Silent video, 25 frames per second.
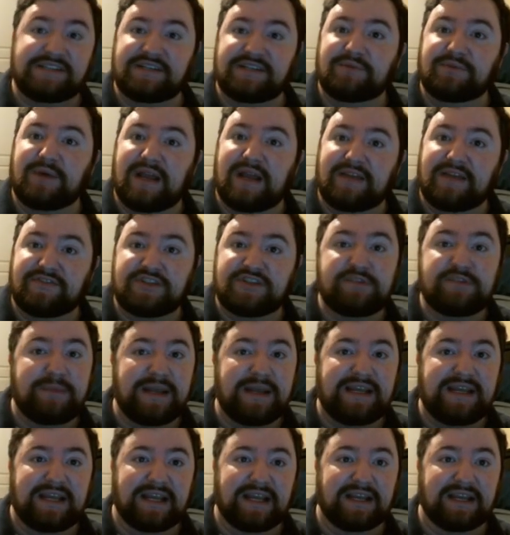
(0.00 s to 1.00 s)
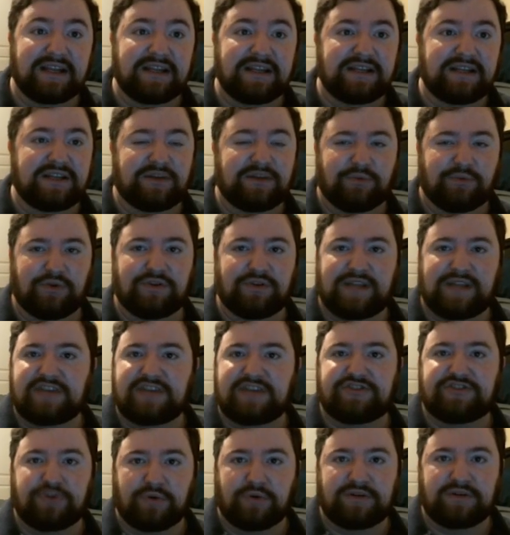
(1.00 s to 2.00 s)
way of speaking where they
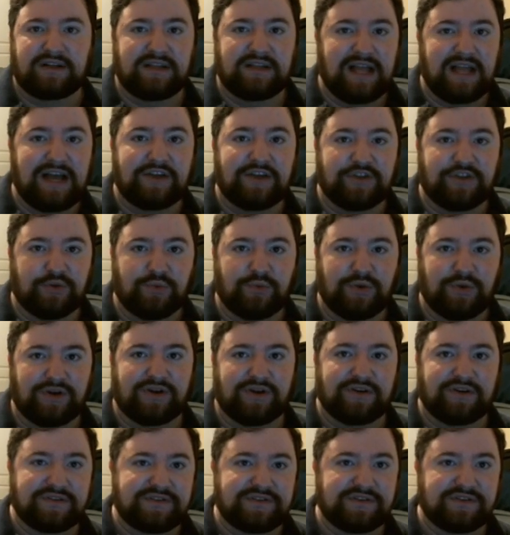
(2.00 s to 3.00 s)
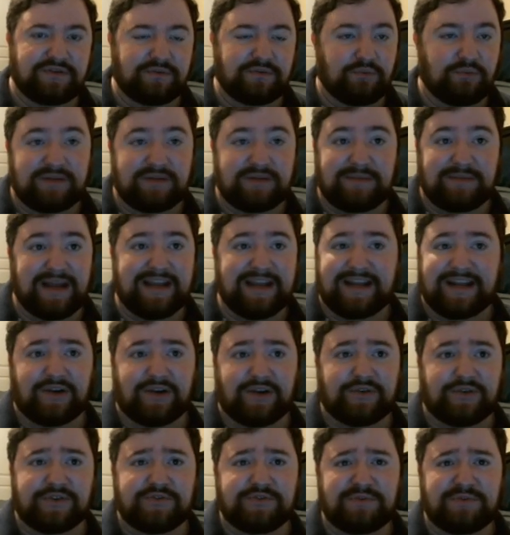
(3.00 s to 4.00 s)
shorten a lot of their words. One of my
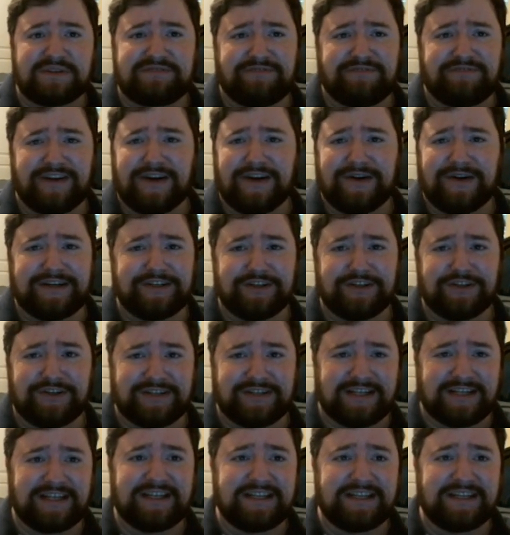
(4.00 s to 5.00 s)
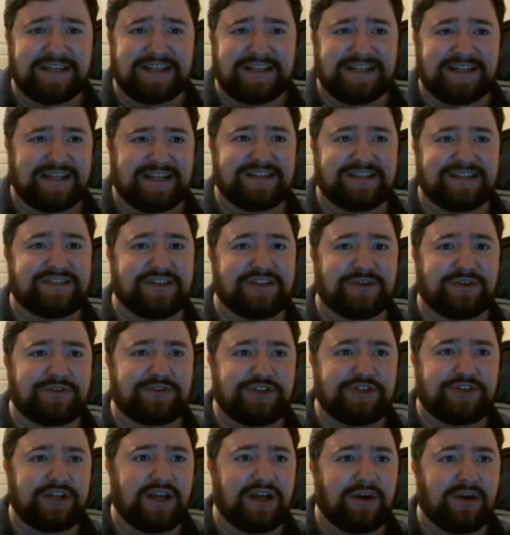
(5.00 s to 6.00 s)
characters was very nerdy, and so
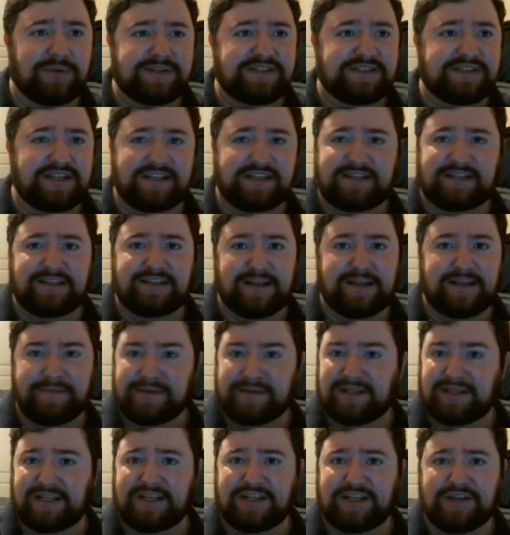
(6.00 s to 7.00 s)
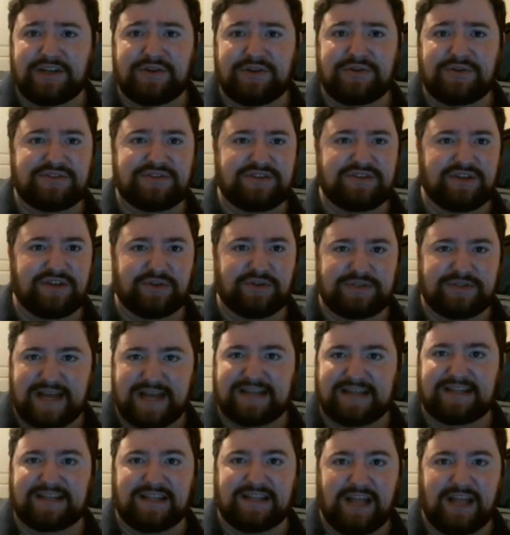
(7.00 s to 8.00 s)
she always tended to typically use
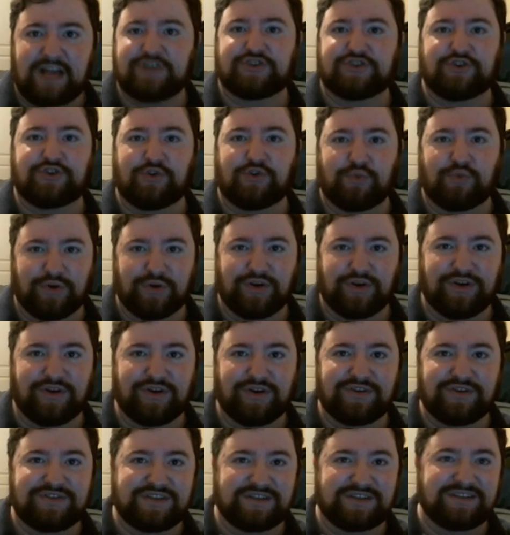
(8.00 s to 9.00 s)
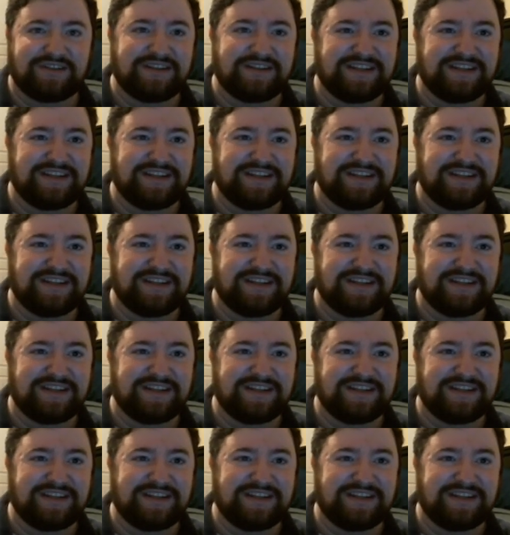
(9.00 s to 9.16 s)
technological words and